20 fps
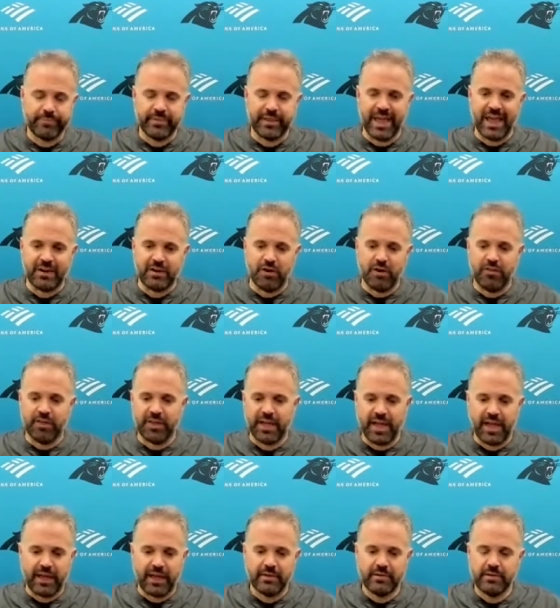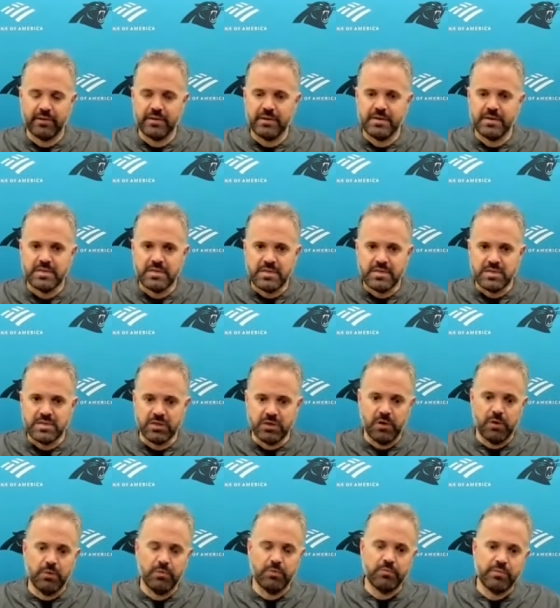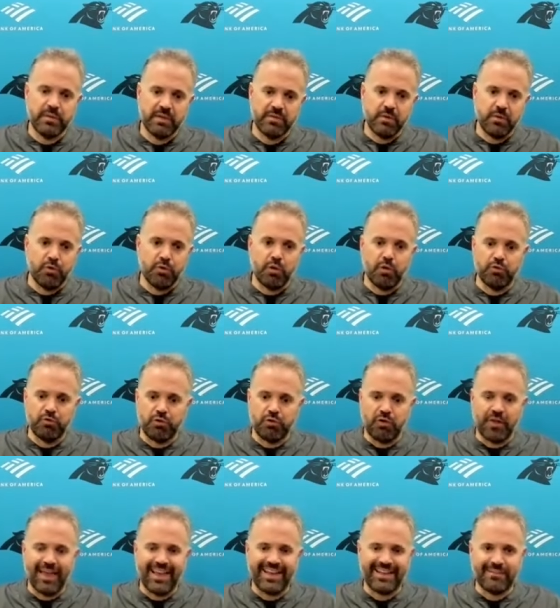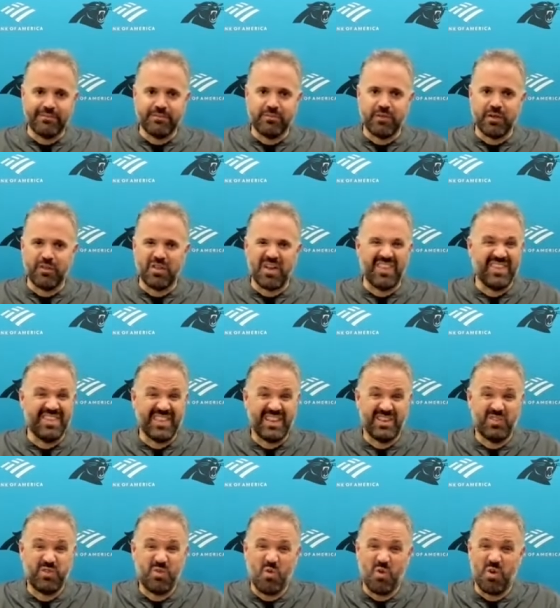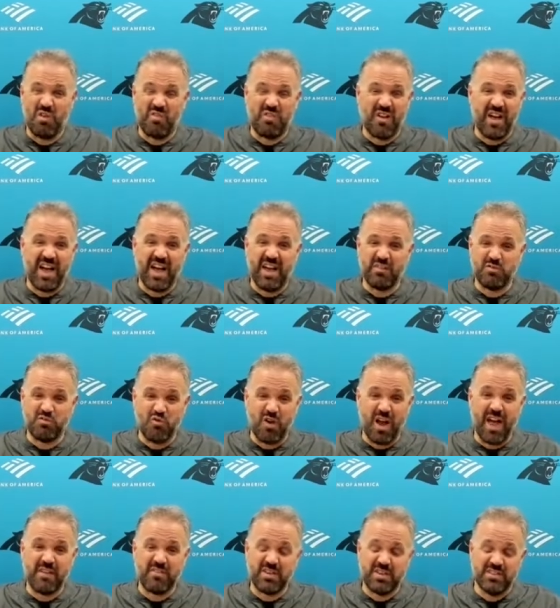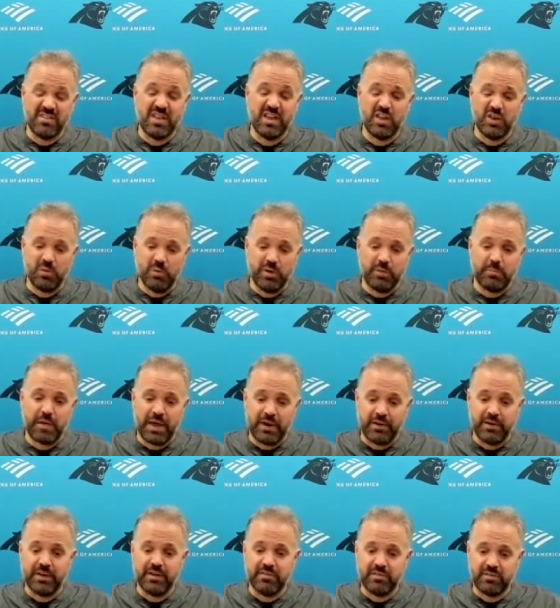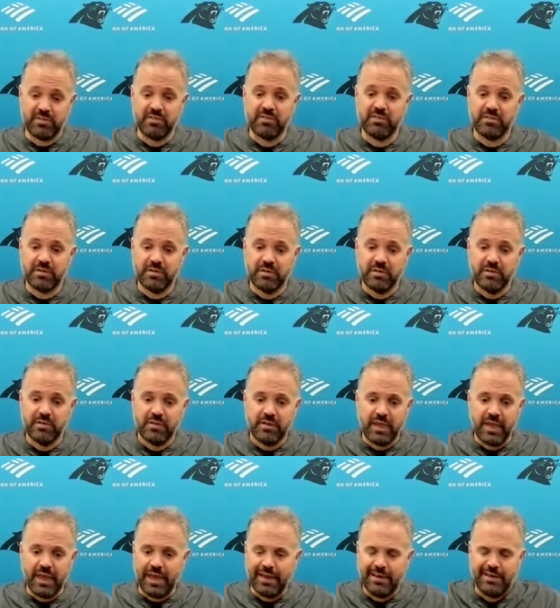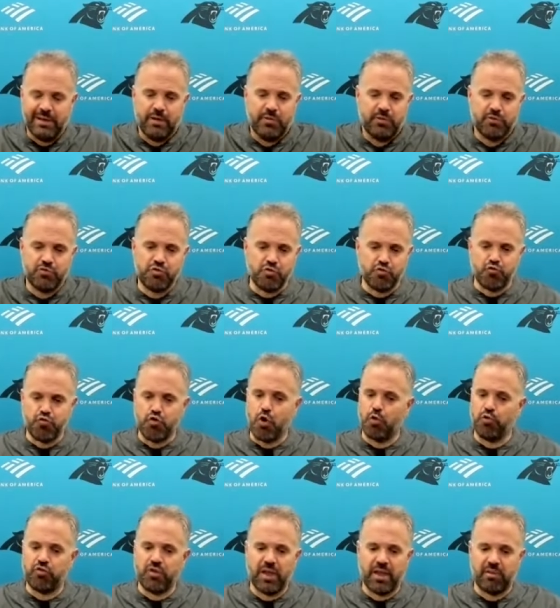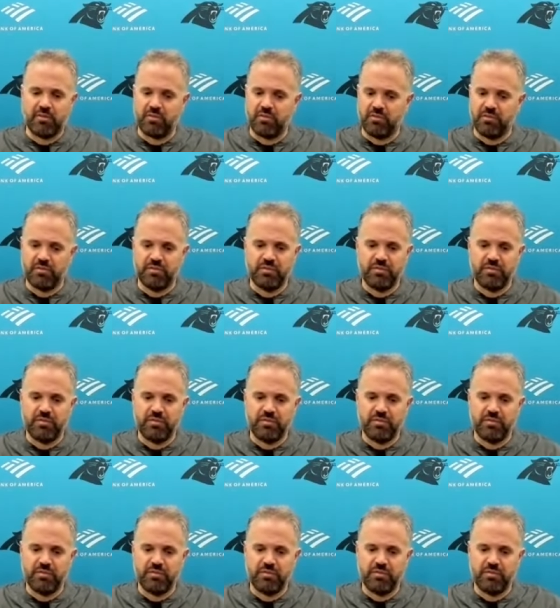landed on the guy. So those are like, I think that's 4 or 5 drive continuing penalties, and you know, there's no chance of